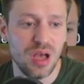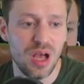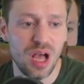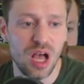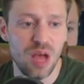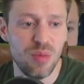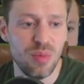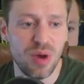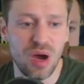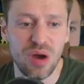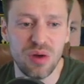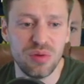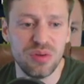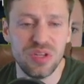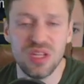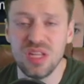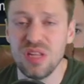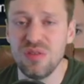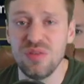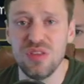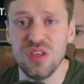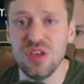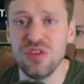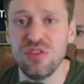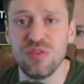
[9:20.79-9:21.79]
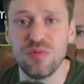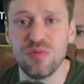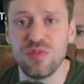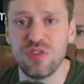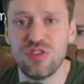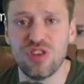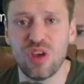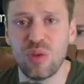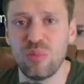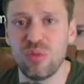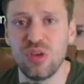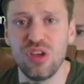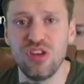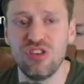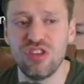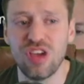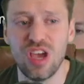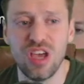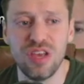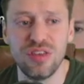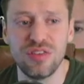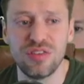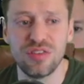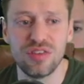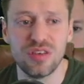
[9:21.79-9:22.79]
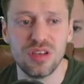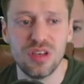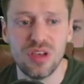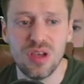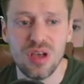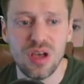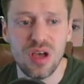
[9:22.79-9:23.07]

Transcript: Um, I wouldn't even use them for Champion Chase.